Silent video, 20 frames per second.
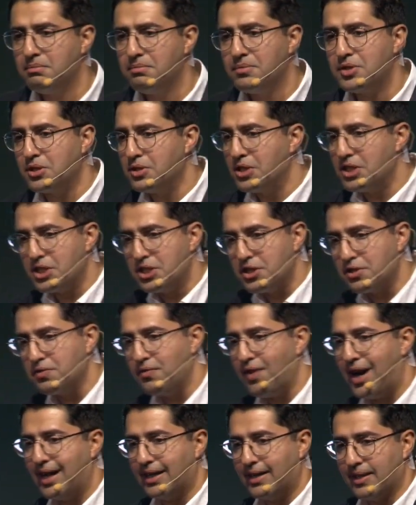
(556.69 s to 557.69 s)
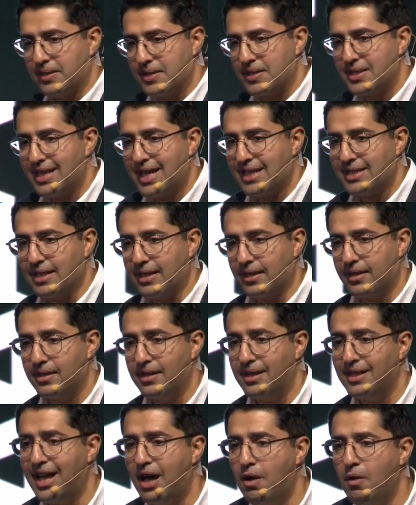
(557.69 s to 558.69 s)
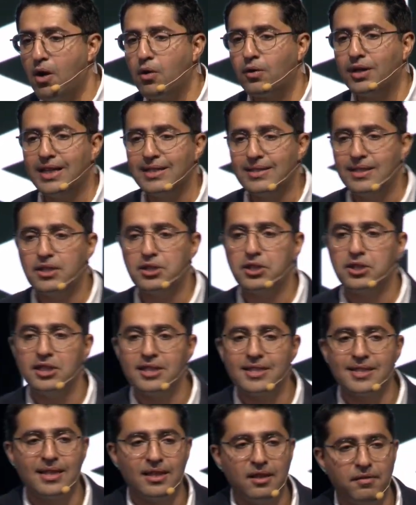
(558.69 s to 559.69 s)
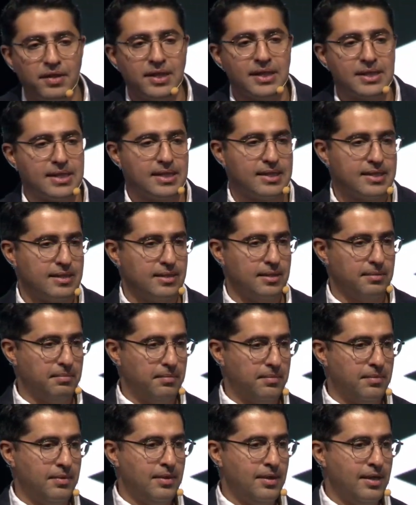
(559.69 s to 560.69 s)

So this is final, static. In our organization, it's a living system.